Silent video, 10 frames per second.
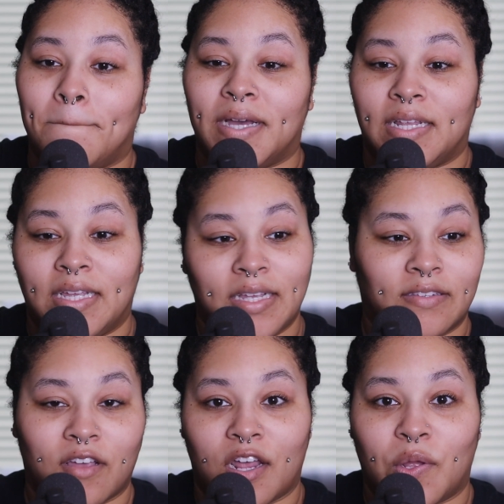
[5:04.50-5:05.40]
But he is
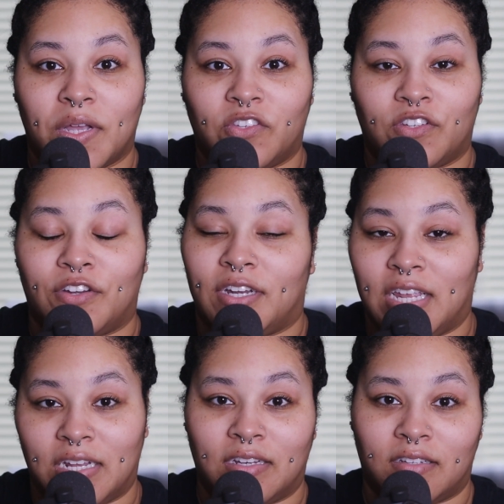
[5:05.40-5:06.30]
an audio engineer and
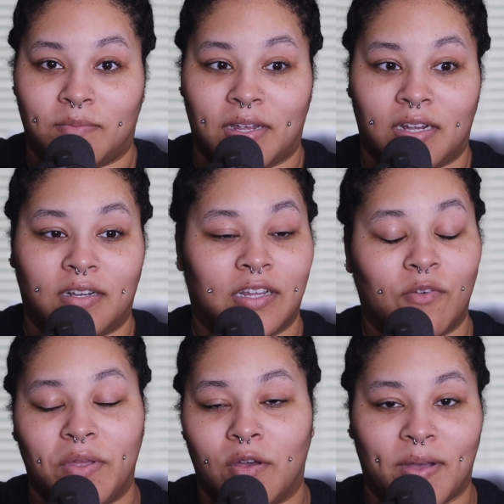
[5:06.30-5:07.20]
he can explain it.
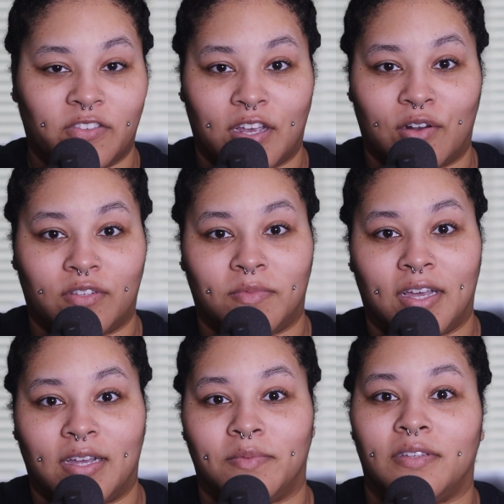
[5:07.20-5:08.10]
He'll be on my channel
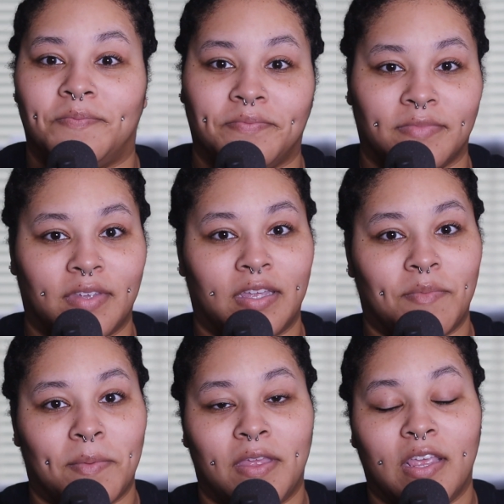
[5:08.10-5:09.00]
sometimes. And
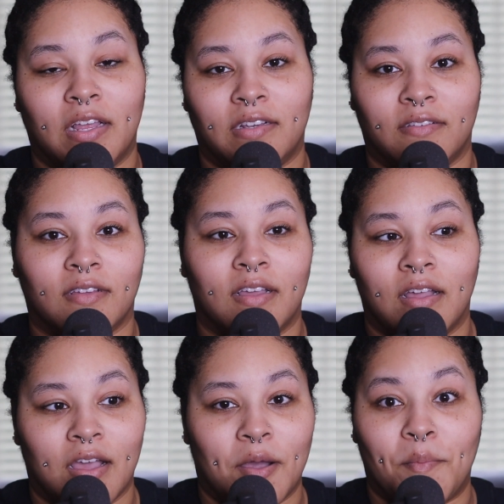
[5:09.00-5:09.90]
maybe he can
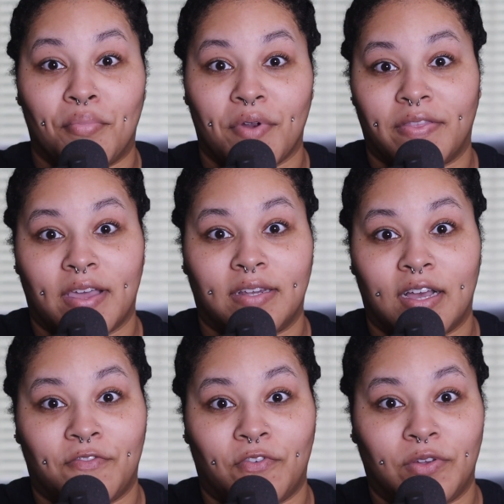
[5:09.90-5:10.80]
break that
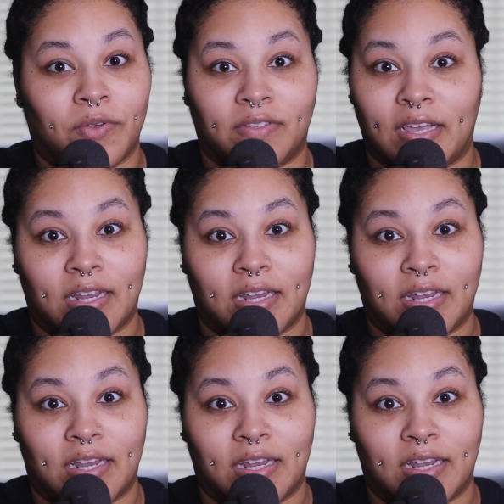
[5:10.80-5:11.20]
down for you because I